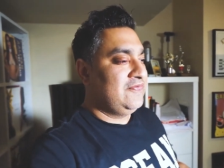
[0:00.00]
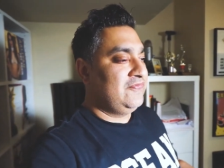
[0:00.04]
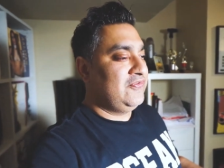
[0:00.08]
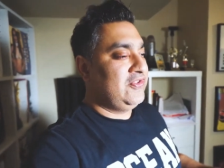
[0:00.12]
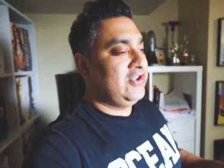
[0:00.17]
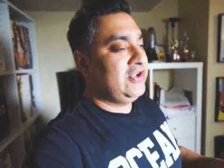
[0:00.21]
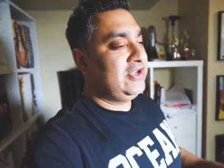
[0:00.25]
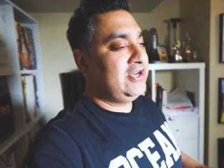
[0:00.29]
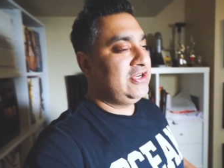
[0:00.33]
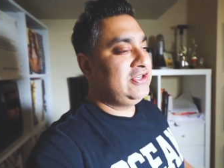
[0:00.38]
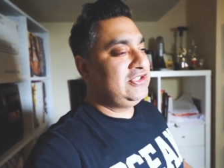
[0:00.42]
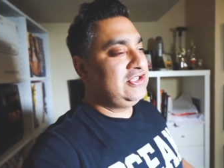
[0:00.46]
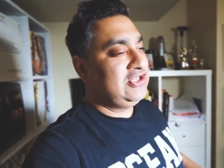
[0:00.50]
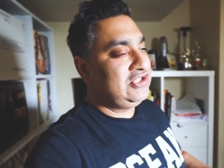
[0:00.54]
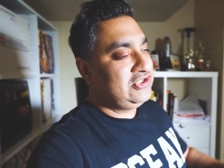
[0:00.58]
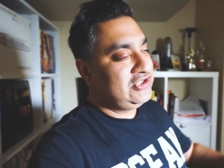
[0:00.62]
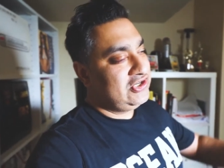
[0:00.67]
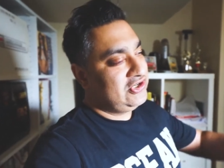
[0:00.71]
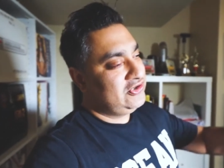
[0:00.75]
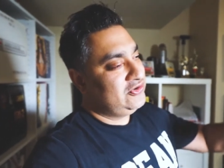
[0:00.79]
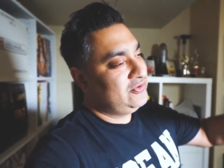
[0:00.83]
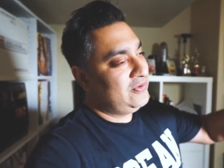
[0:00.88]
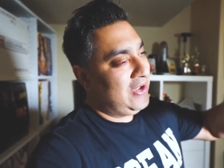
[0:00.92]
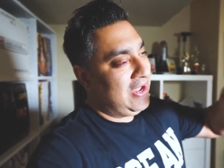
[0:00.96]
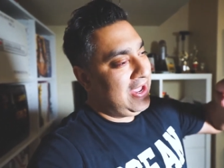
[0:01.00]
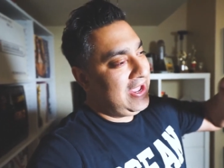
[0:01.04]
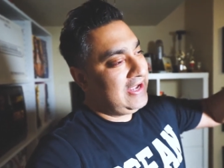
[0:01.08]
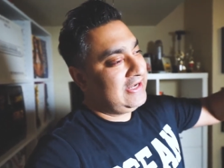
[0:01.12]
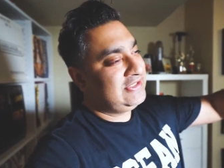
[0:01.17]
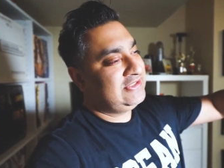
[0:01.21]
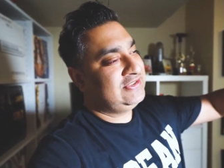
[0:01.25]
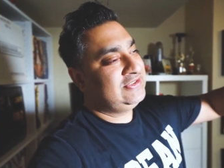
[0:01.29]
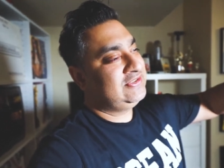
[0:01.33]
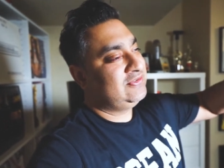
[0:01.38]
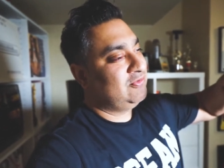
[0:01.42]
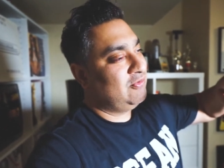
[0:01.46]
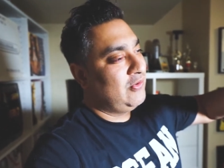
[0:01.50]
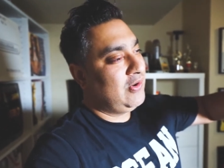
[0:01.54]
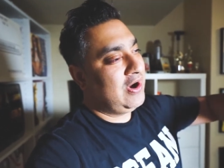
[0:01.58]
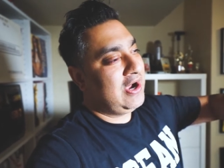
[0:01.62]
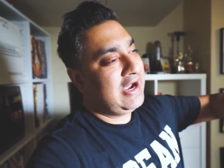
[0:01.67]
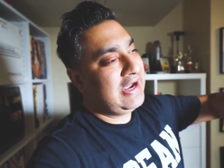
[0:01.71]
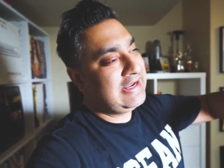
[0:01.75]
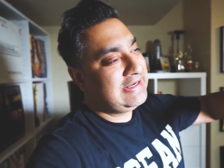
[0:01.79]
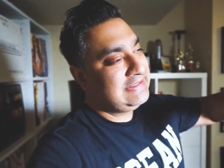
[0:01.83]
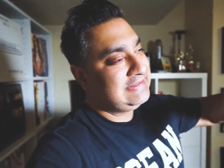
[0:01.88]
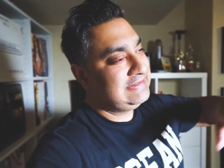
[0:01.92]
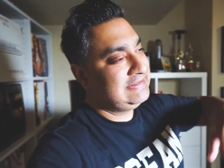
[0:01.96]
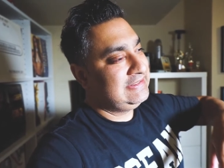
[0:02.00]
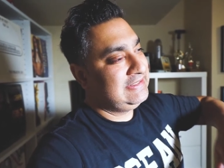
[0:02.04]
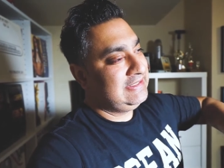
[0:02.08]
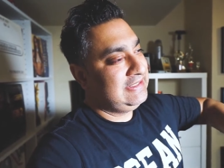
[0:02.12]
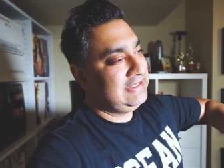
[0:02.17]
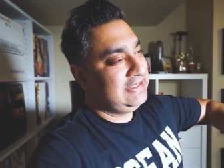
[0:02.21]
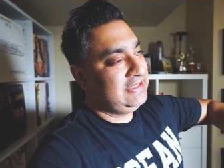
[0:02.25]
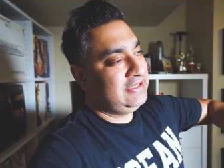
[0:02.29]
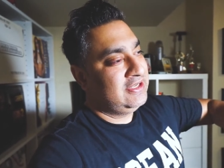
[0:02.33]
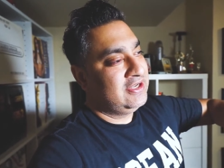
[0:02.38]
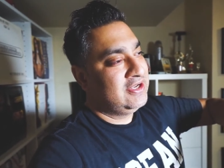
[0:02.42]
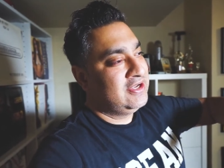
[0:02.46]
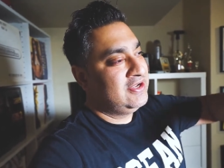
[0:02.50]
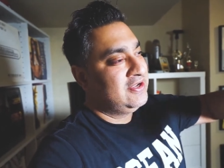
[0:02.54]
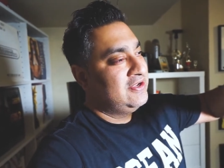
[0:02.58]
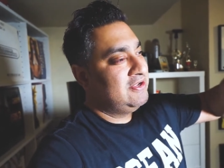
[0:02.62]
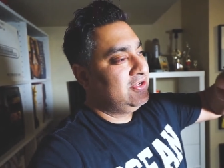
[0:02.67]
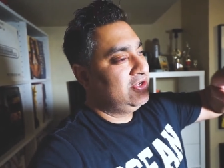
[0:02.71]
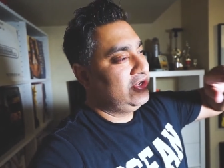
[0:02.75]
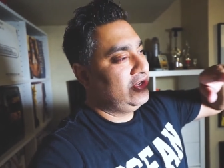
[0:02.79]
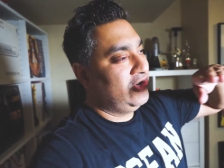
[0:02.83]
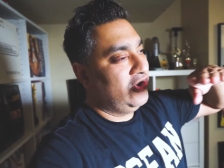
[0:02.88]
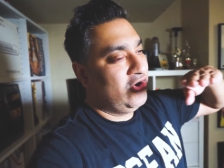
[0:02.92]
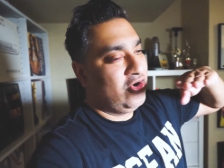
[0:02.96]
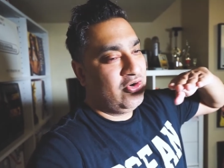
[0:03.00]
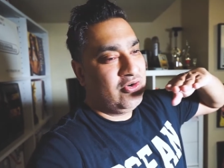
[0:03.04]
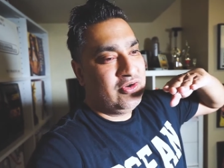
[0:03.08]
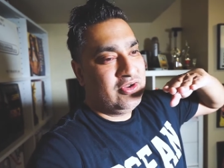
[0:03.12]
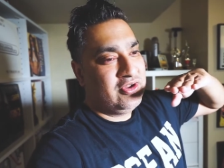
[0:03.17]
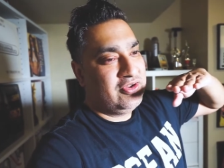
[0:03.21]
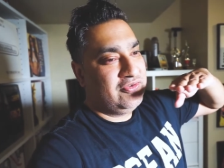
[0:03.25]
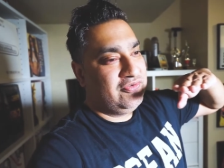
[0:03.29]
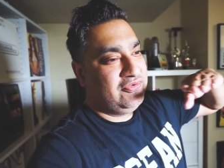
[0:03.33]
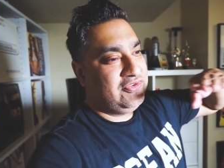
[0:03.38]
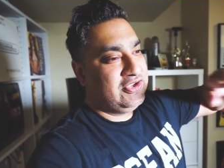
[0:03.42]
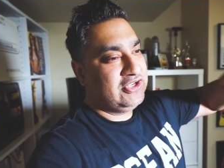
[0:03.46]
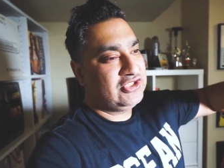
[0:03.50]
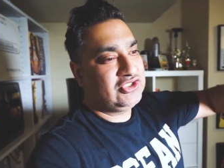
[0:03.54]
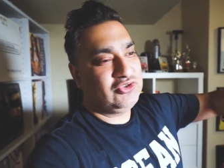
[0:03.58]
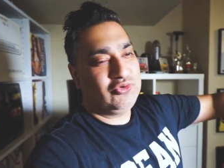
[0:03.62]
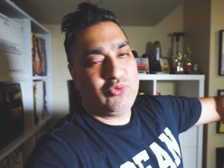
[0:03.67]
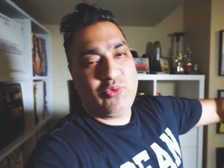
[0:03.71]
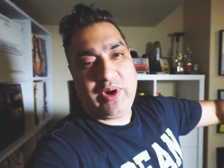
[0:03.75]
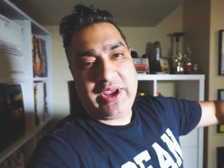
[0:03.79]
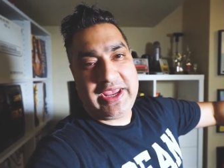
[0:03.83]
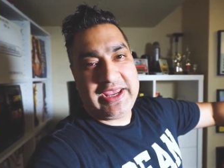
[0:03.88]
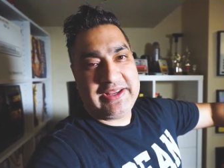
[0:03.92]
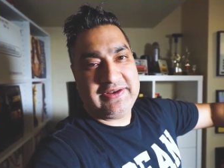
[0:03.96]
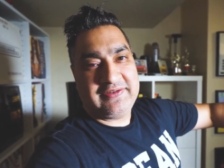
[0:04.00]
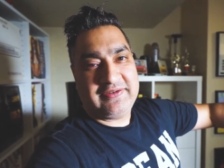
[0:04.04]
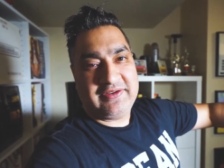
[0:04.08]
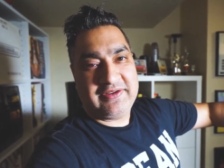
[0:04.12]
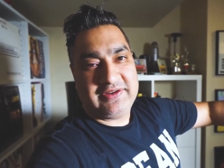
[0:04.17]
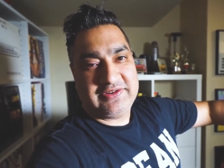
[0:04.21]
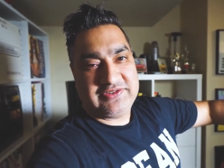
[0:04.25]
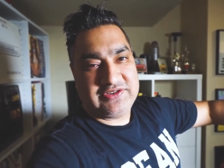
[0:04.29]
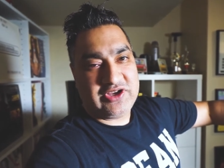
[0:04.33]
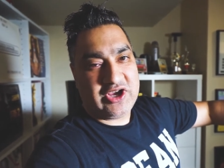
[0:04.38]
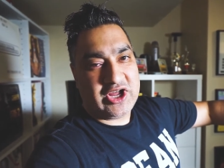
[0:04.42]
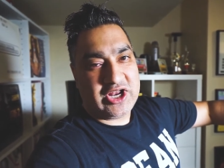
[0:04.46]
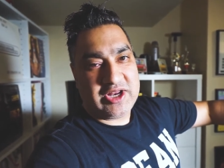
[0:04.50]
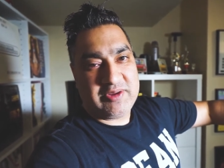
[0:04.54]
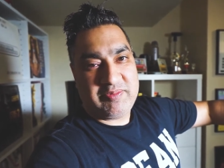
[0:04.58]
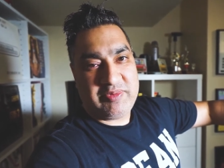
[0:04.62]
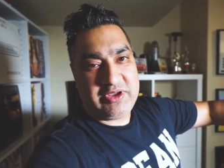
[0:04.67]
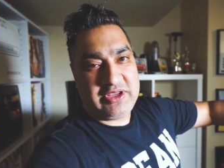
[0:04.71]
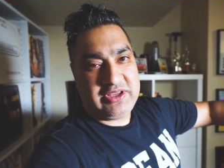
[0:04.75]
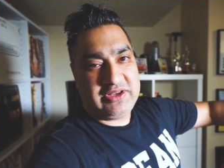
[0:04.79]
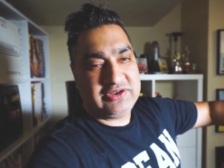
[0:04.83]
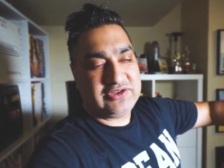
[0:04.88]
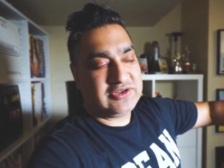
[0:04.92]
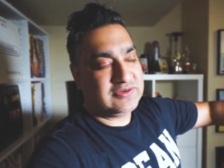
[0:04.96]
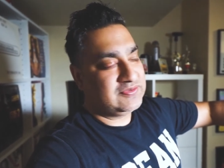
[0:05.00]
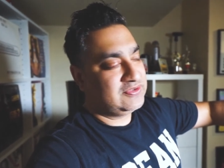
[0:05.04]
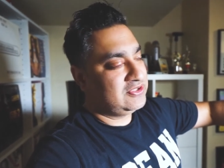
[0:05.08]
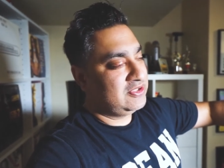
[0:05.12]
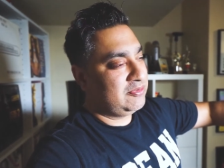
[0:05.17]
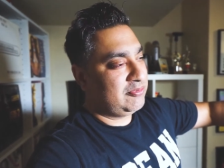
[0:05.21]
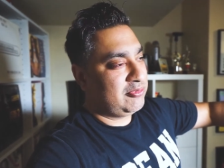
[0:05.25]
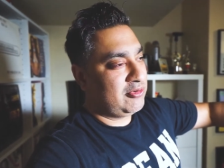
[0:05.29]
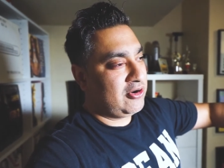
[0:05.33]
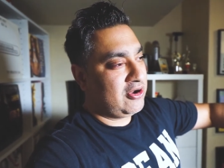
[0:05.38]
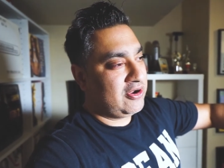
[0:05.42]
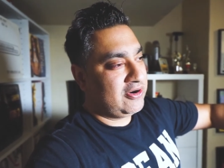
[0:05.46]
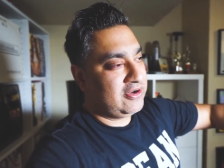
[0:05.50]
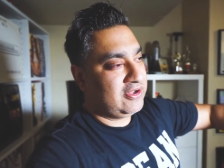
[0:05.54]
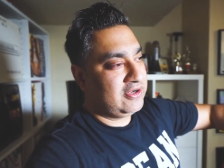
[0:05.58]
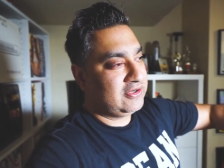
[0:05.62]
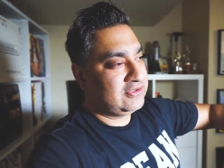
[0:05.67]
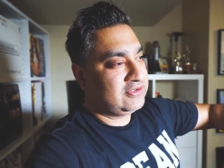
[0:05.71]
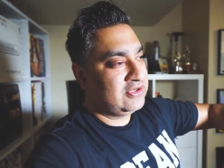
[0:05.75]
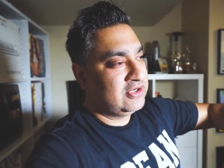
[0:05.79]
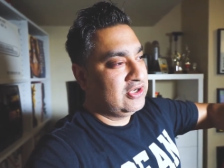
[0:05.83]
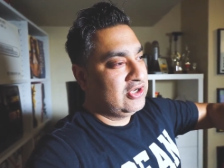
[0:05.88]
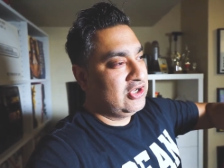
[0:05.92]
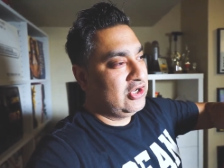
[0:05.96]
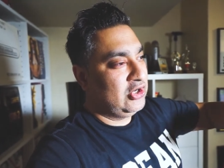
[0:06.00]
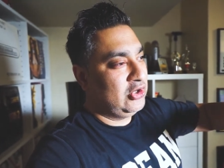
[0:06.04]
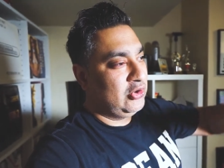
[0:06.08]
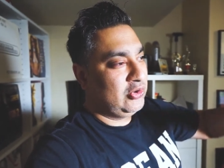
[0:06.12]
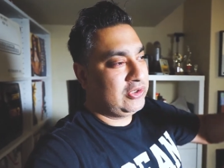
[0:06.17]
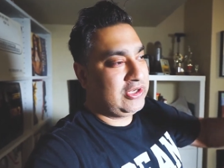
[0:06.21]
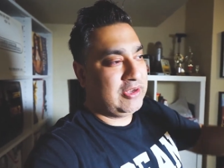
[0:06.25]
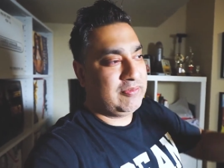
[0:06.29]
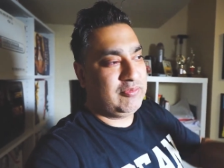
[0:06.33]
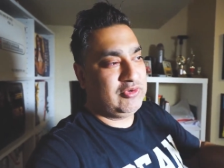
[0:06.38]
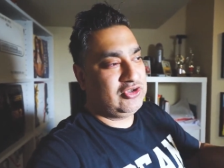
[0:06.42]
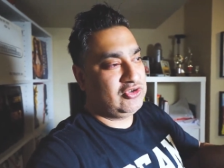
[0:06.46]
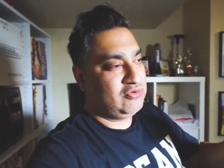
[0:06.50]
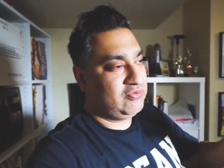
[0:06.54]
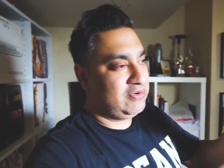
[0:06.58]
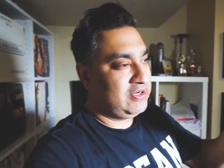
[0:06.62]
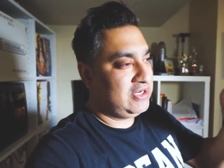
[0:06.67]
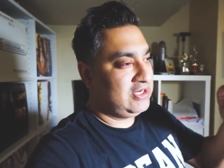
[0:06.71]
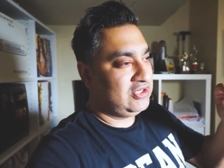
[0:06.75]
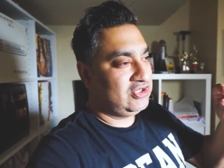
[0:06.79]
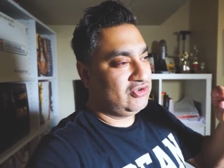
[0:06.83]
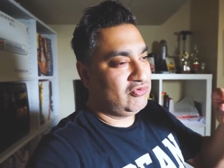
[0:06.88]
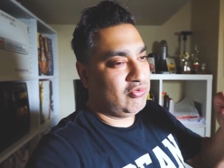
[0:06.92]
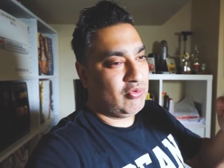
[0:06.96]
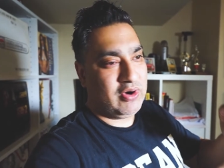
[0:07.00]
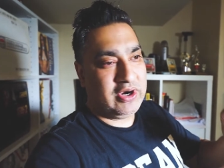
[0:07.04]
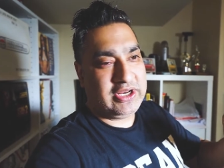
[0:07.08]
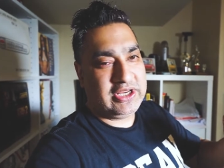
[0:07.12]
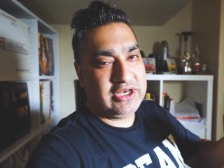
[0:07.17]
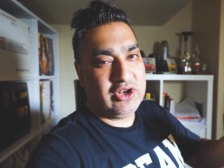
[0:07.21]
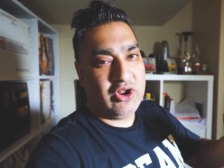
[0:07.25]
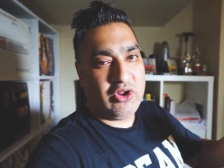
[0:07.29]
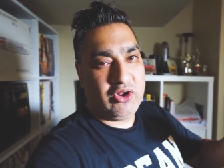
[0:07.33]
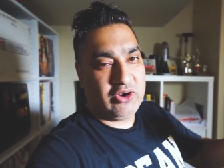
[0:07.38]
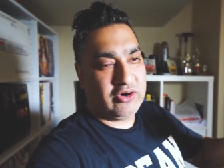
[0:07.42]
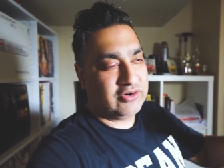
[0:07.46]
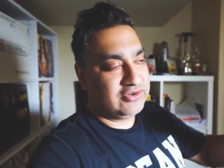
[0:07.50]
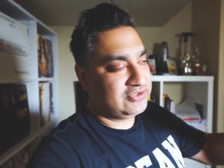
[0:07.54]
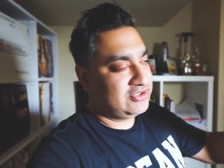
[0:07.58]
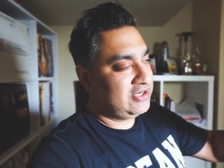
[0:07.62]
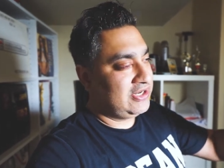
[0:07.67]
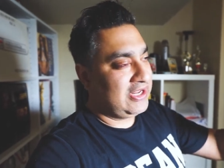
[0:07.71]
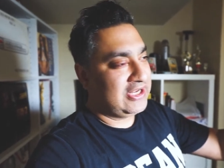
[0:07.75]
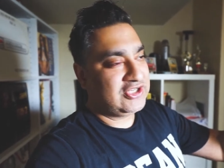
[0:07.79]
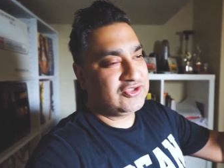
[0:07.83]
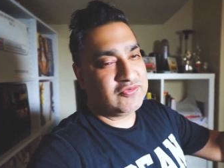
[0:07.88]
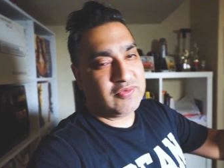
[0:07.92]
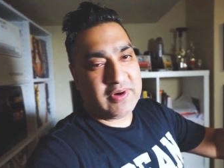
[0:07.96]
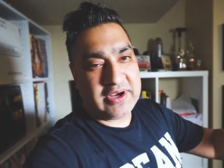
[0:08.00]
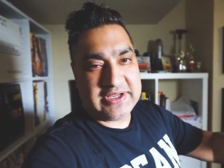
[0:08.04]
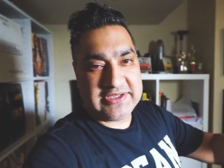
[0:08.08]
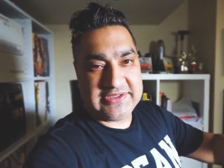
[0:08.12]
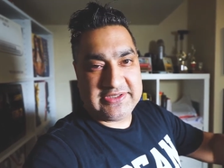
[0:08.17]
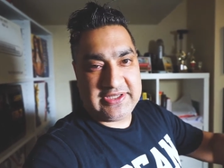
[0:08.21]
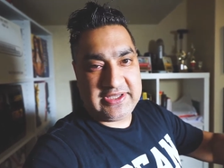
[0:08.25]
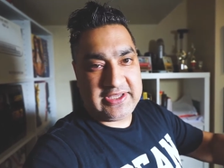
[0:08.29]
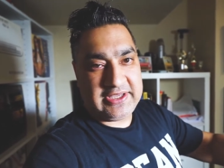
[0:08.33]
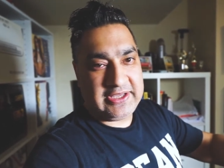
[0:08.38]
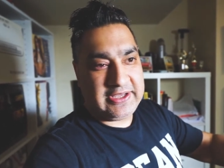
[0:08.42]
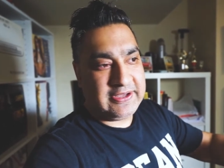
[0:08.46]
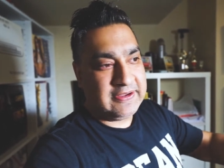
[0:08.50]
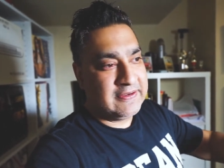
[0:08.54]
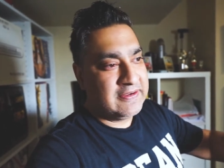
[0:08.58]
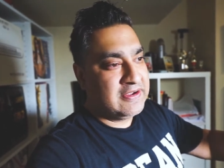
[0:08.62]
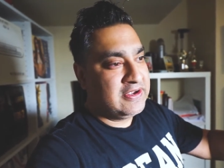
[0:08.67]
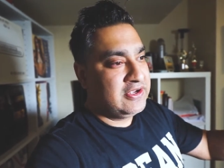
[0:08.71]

They're going to teach you to X, Y, Z, you know, this weight has got to be in terms of the product. Look at between $20 and XYZ